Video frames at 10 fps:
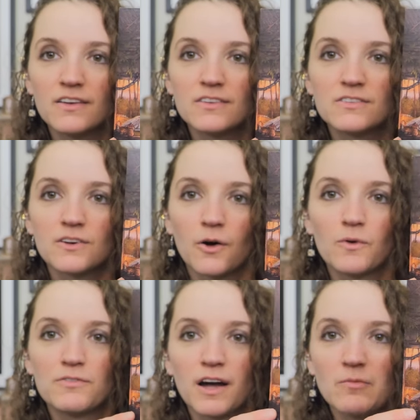So
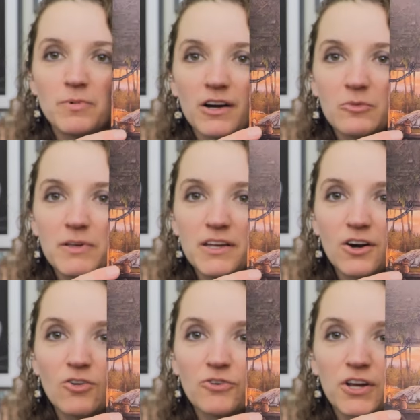we've got Buckbeak
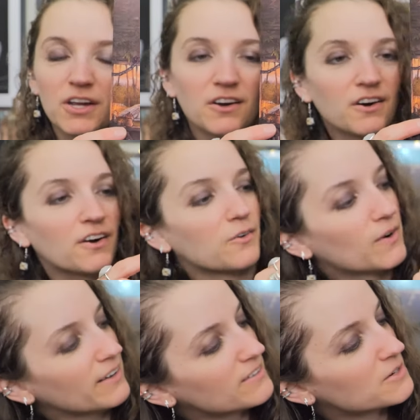over here.
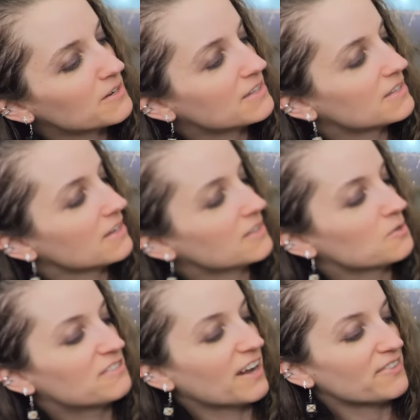What else do we see? So
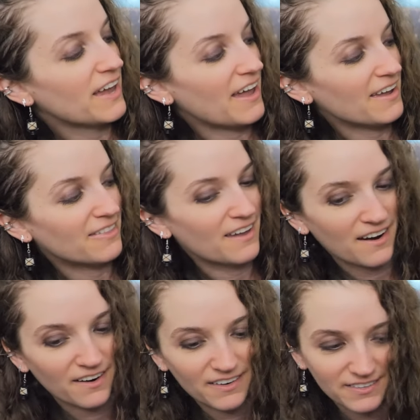we've got the egg
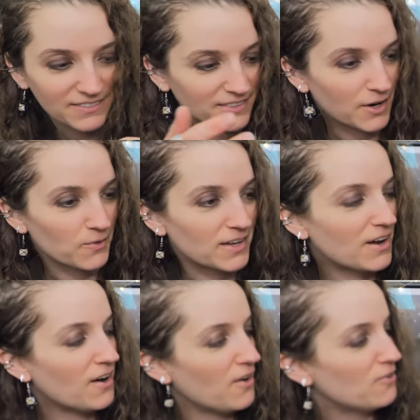there. There we
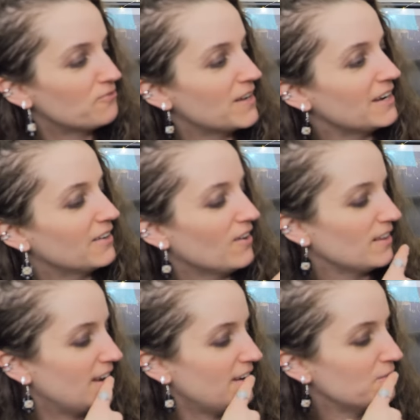go. Fitting it all
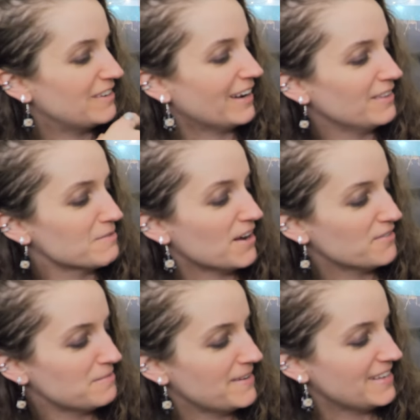in. We got the
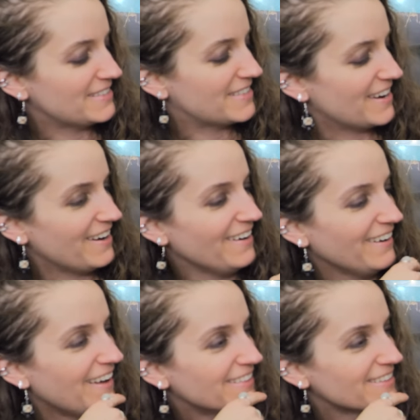oven mitts
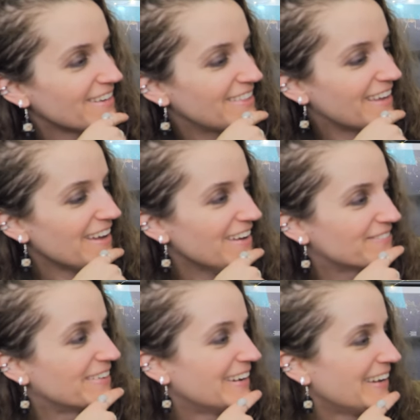there. Look at
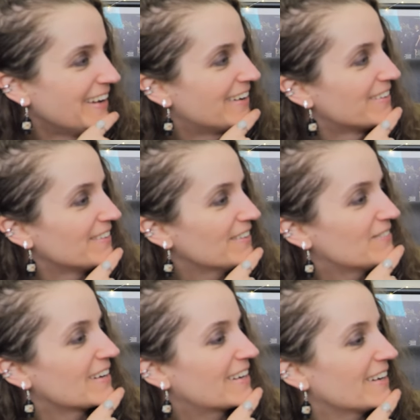them. Oh
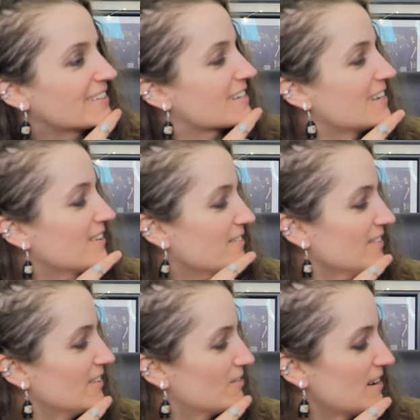my gosh. Any
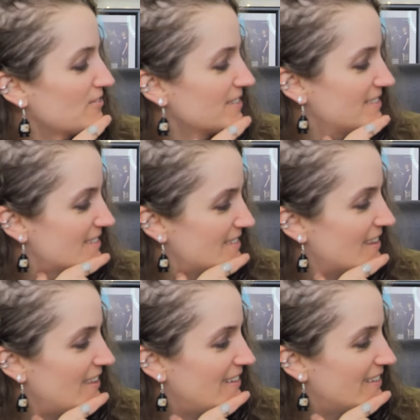other little references
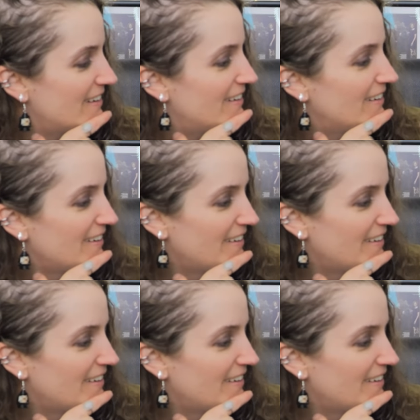that they did?